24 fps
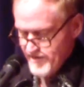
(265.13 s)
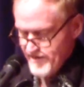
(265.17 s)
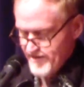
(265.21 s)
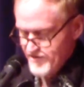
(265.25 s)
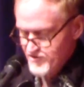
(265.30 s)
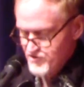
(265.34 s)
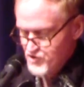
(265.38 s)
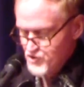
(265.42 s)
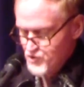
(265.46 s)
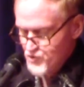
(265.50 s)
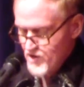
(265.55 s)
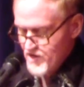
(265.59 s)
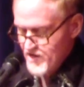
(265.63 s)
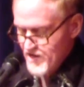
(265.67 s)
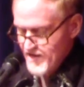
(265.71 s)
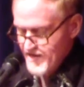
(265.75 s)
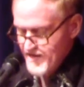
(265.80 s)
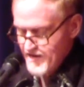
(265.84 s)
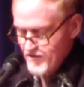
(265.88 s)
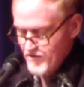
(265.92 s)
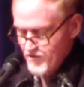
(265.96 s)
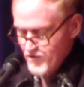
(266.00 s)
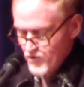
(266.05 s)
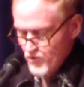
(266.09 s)
and
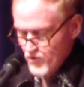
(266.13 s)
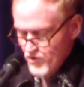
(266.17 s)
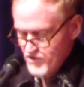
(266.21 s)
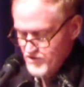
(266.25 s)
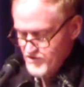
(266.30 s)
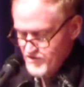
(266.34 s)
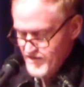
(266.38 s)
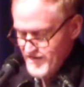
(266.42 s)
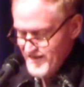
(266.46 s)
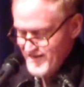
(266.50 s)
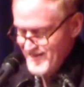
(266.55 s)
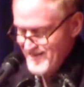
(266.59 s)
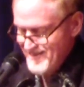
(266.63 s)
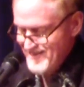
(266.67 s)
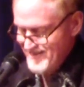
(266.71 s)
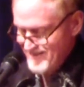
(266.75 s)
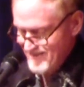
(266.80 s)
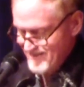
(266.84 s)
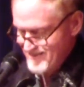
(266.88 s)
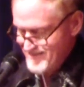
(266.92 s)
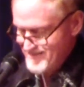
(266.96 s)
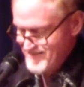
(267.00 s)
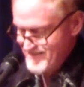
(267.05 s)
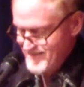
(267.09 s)
striking out across that
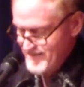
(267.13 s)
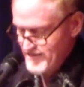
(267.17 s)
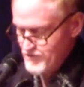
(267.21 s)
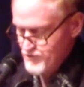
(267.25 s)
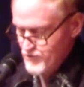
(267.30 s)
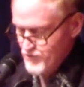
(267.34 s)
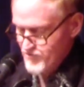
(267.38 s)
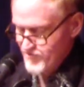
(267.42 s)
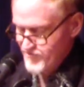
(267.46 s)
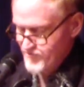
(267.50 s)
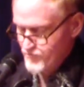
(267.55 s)
endless desert